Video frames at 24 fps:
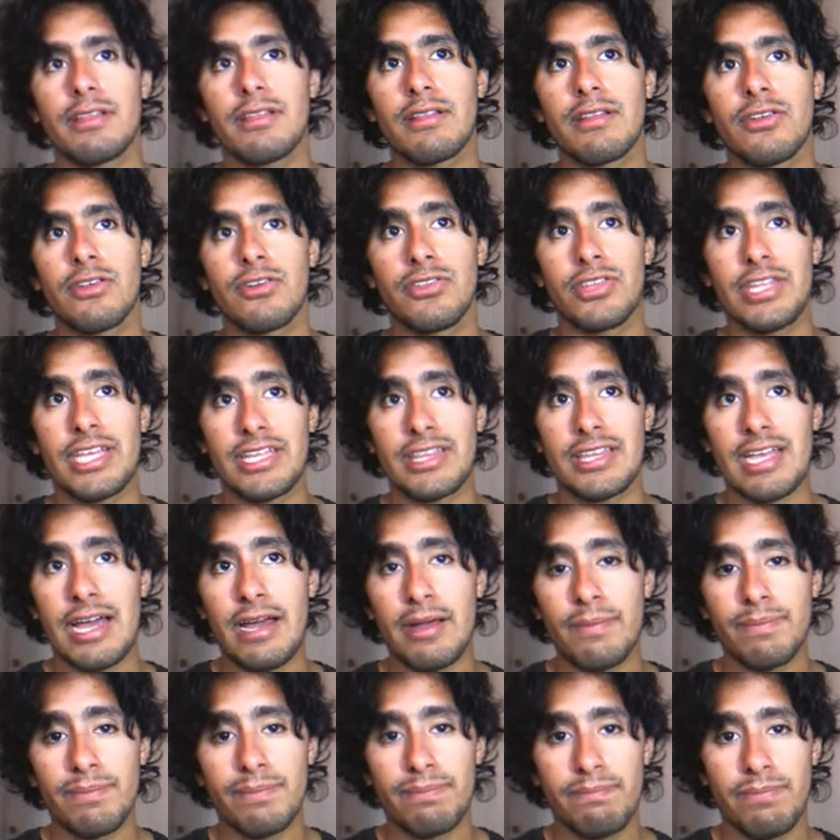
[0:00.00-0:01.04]
Connect
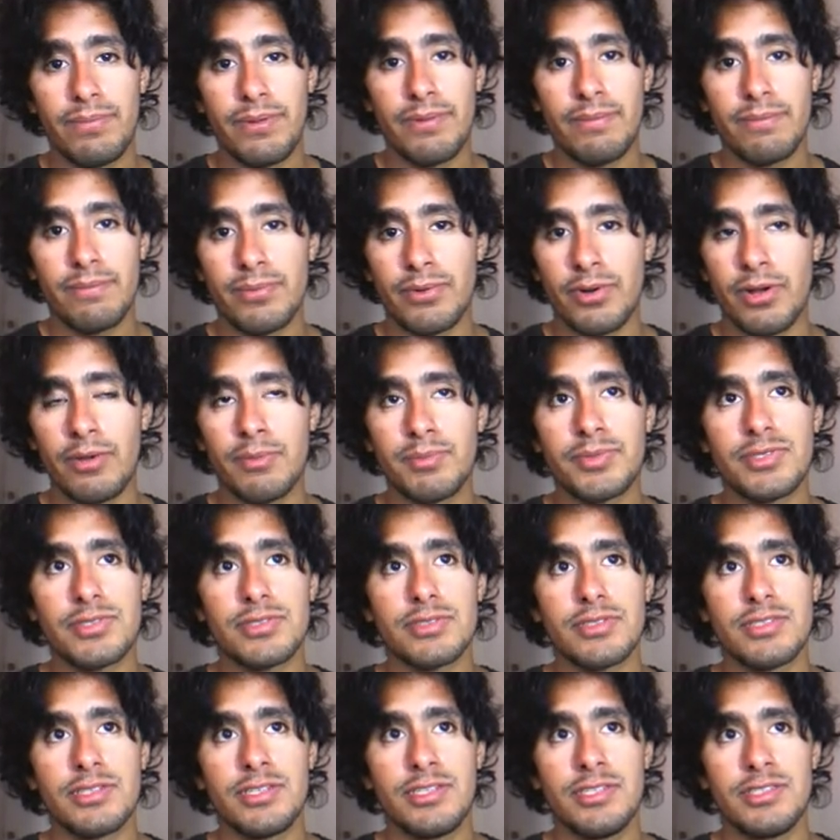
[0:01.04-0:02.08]
app
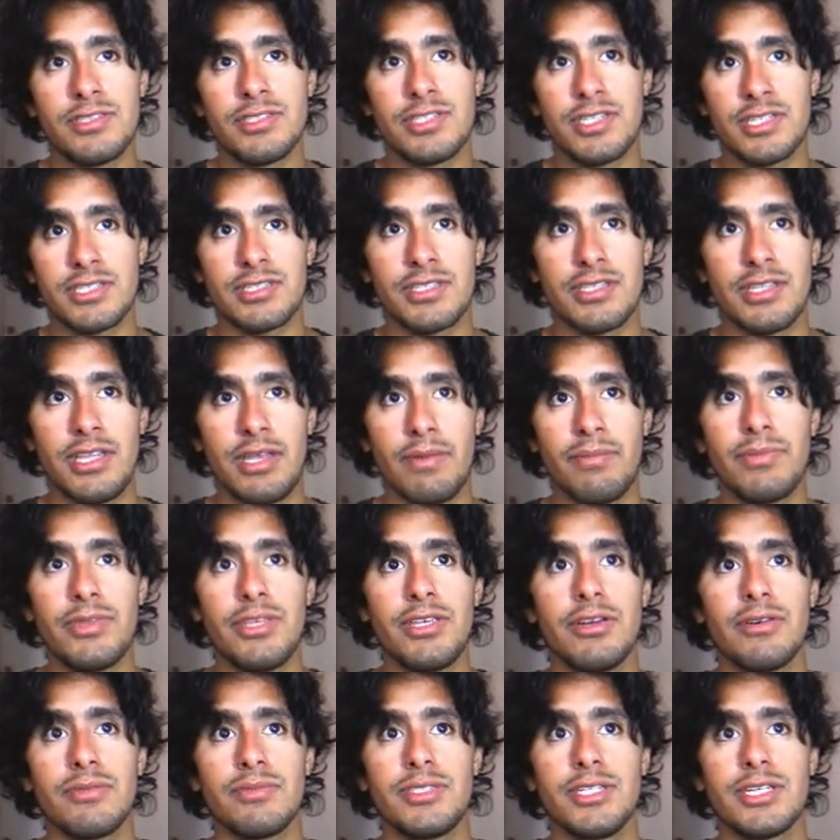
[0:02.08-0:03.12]
props is just an
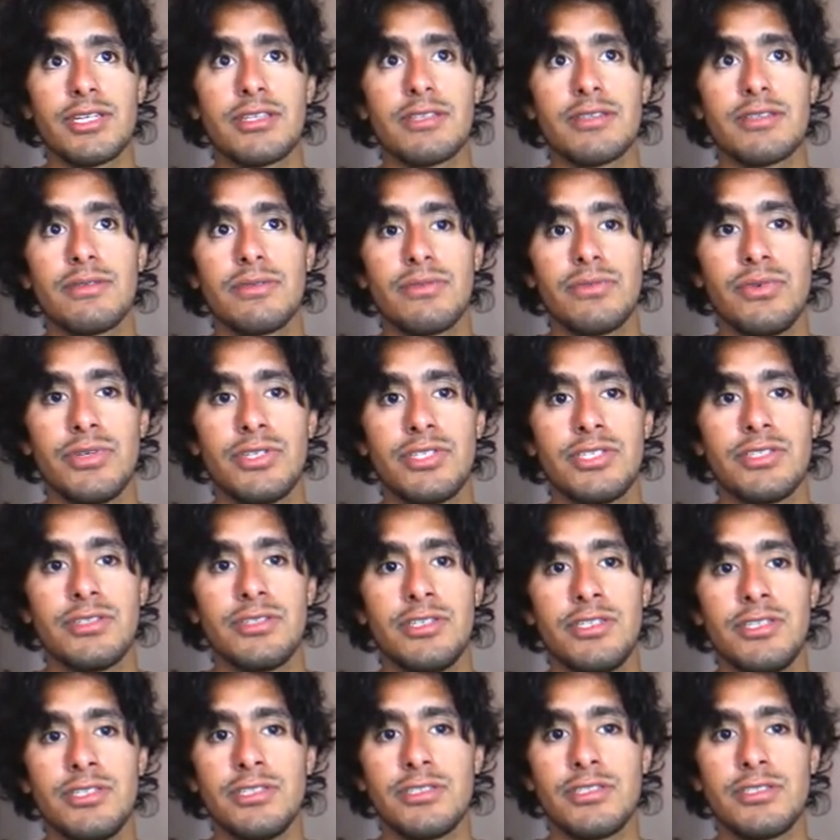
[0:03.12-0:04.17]
empty object, which
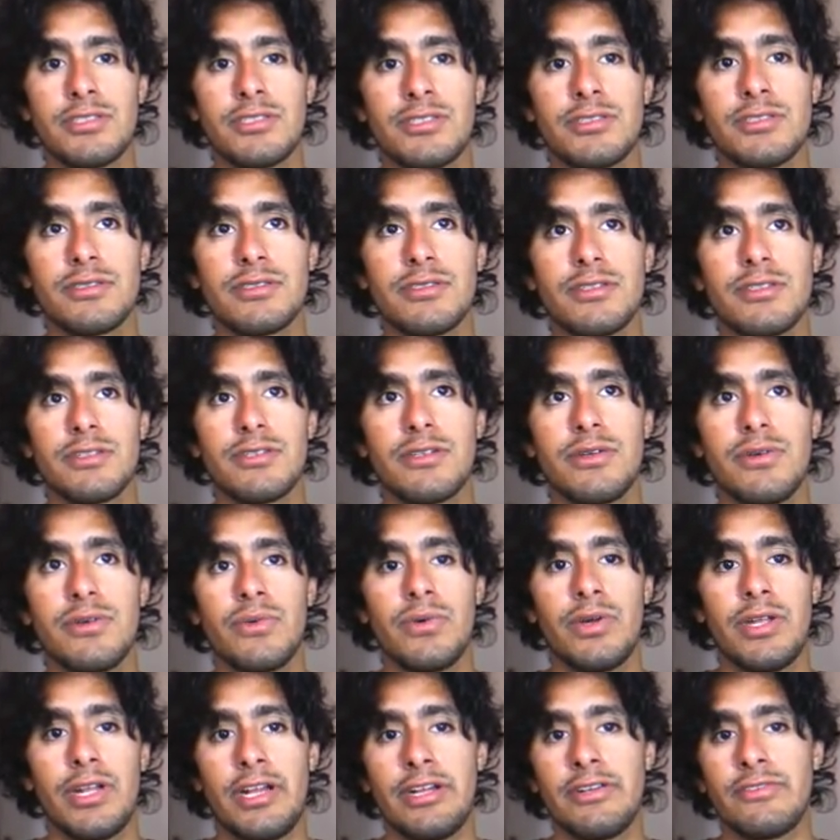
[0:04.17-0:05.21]
is what I